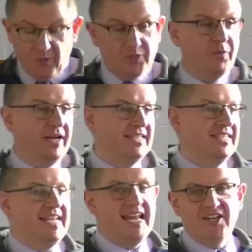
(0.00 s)
Which brings
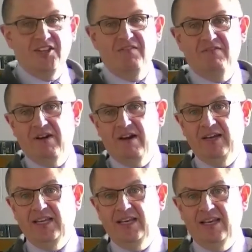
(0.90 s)
us then to the
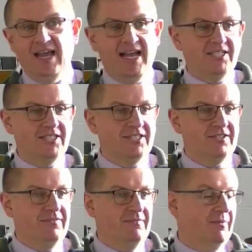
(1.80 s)
very
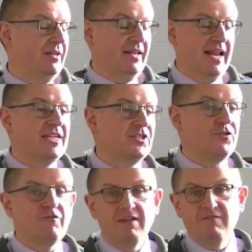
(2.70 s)
last, well, the last
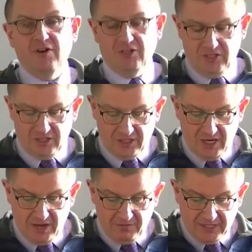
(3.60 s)
three
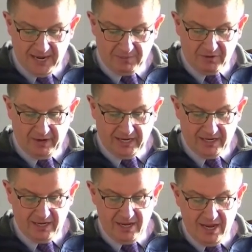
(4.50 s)
verses of chapter
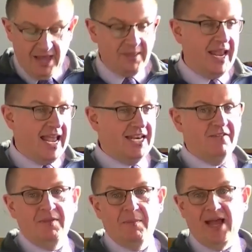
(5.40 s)
8 and the end
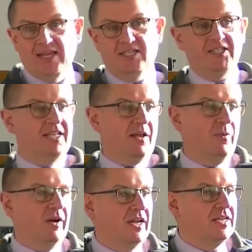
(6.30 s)
of the passage that
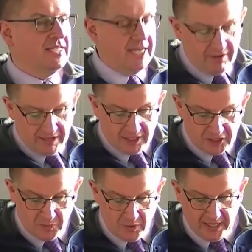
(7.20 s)
we're considering
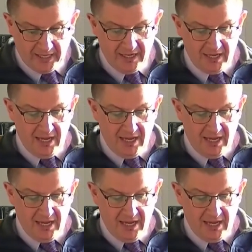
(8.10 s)
this morning.